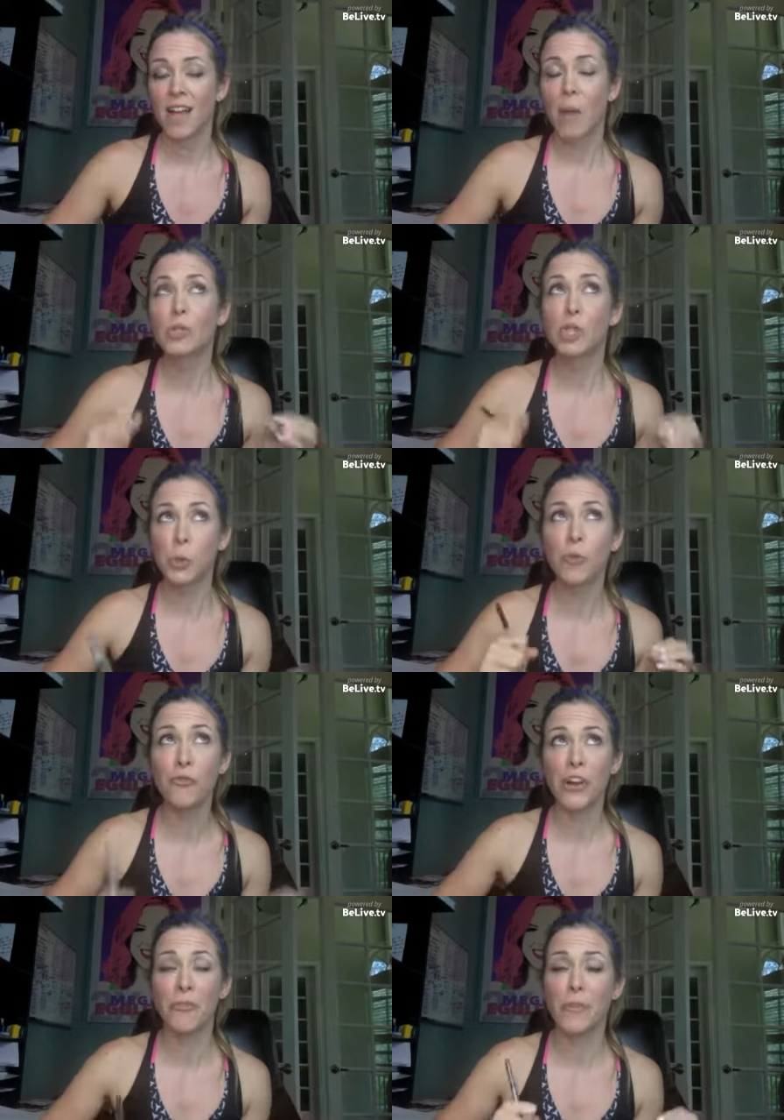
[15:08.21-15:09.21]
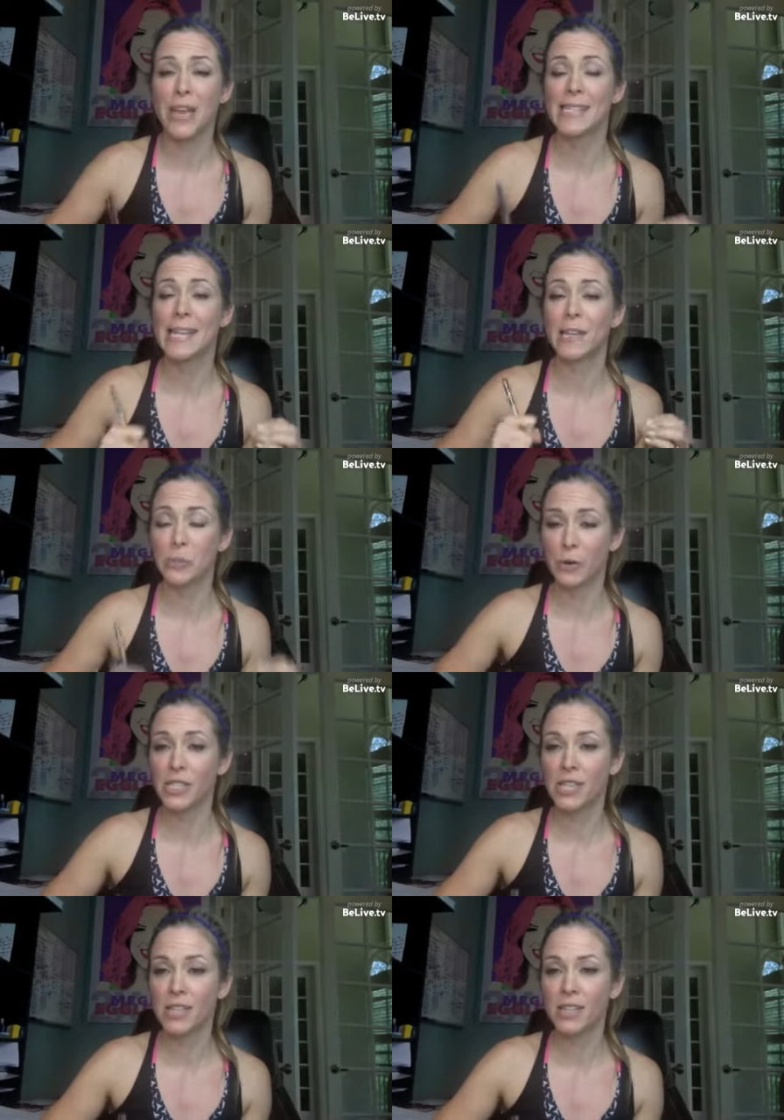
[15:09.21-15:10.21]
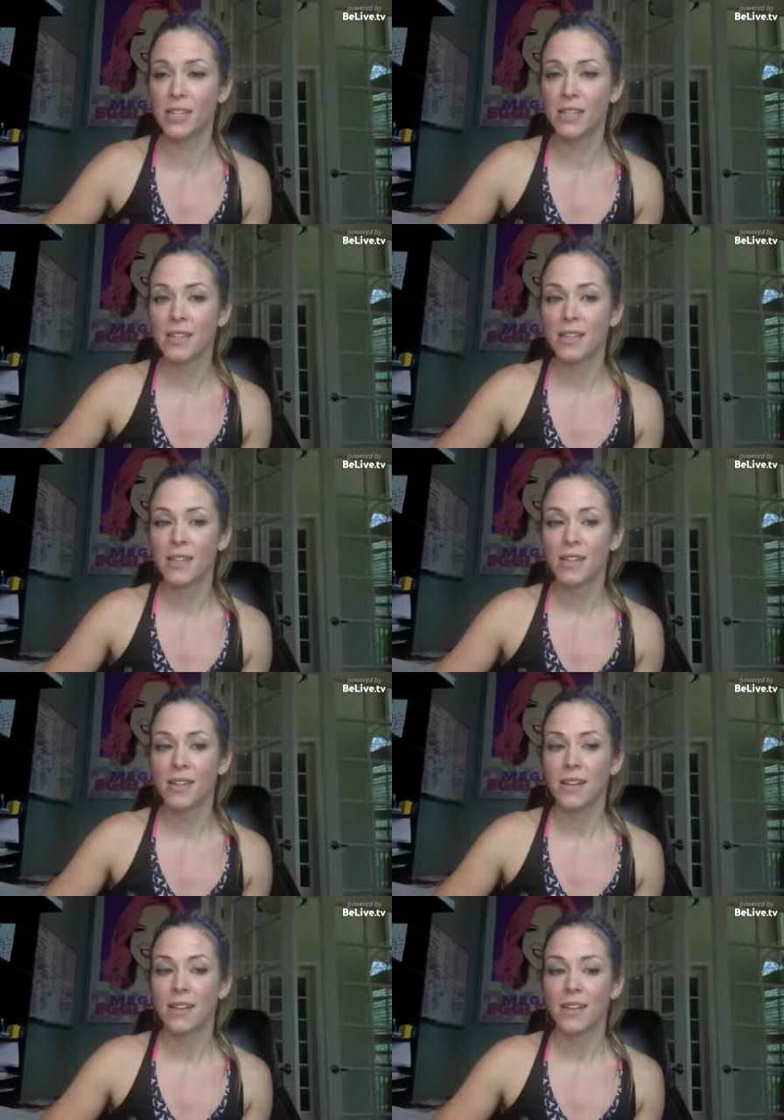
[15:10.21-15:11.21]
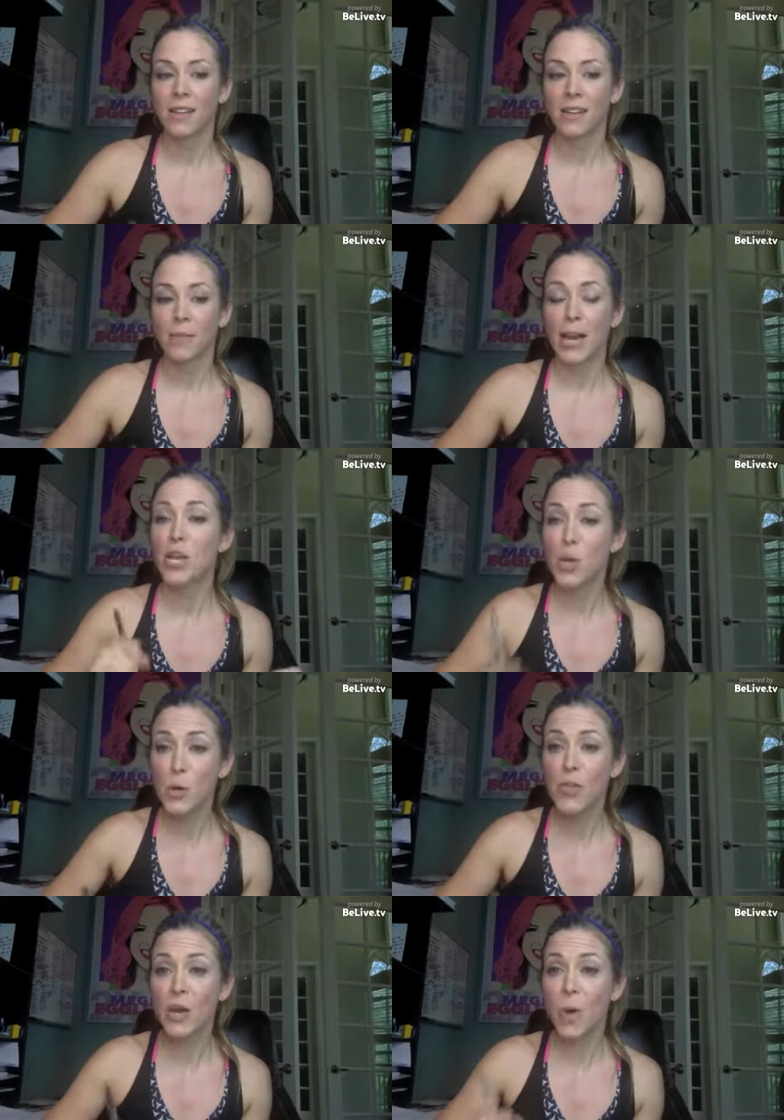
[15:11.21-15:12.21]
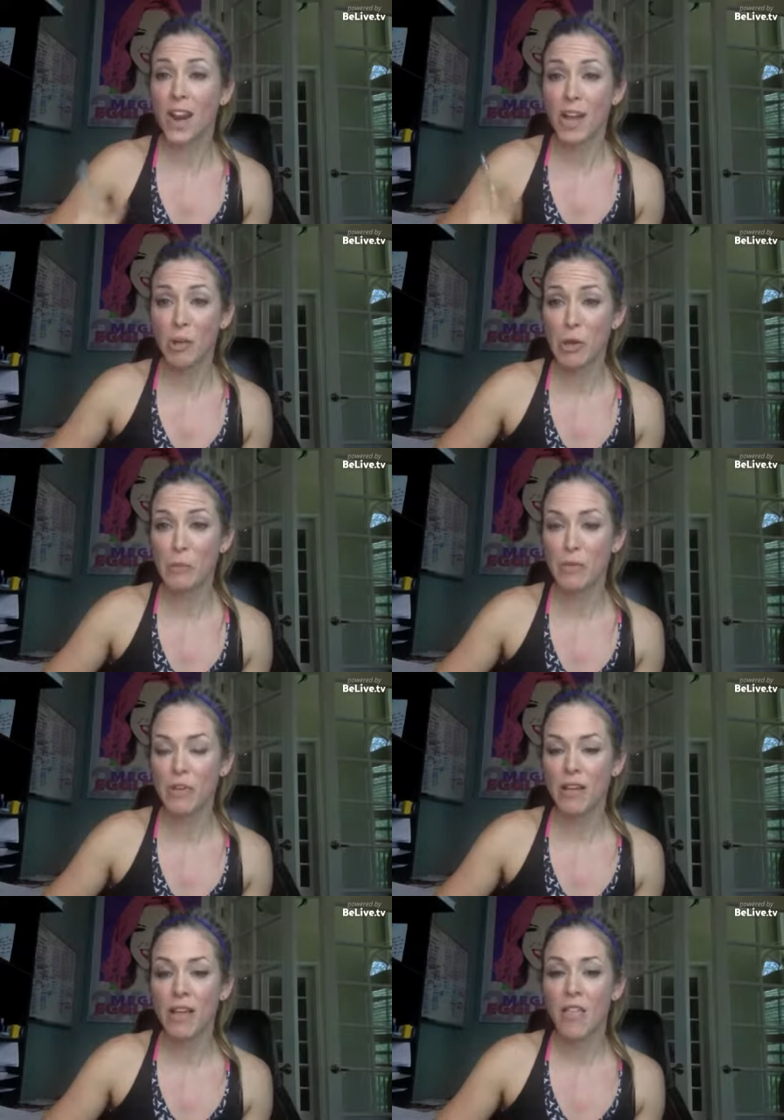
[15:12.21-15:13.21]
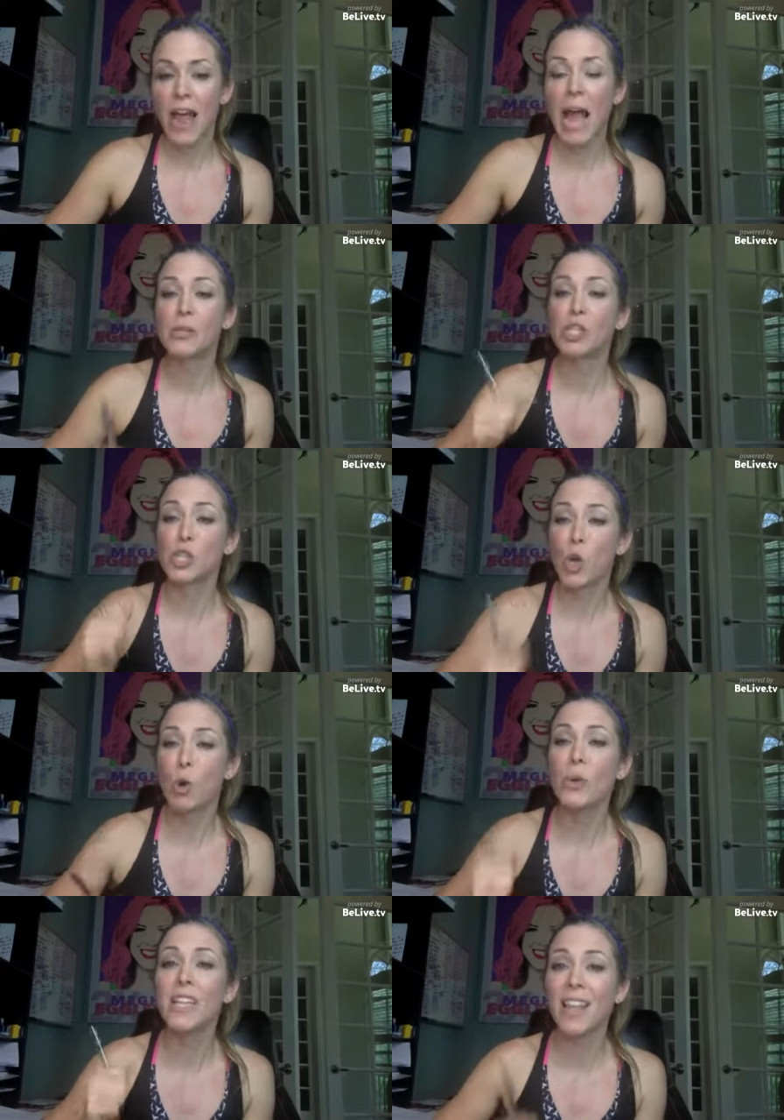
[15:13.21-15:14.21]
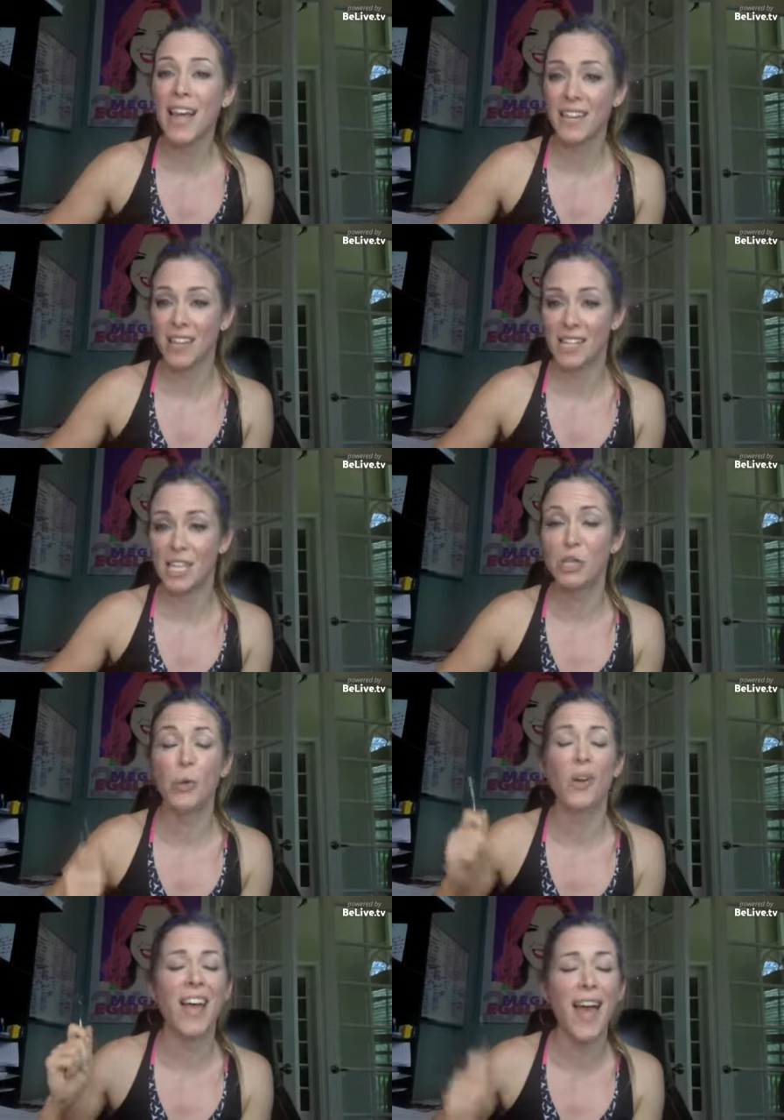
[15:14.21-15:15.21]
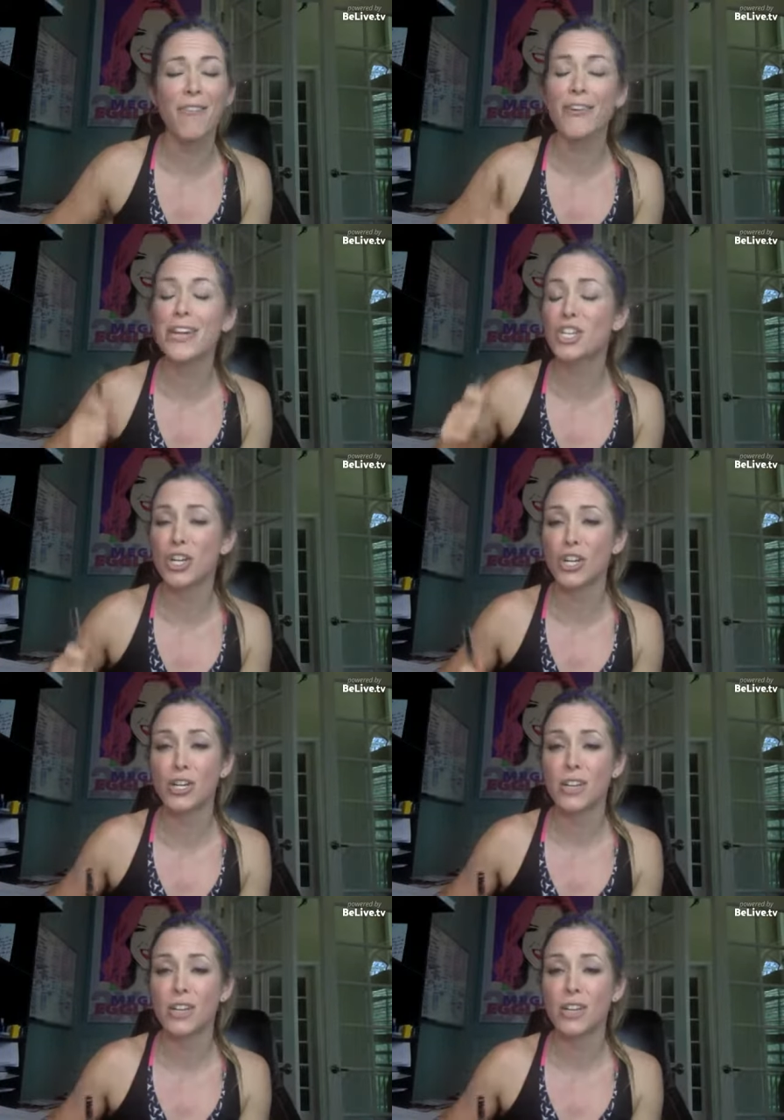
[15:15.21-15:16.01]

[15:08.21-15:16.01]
I was so afraid of being a salesperson, but I knew that I wanted to help people that I was so relentless in doing whatever it took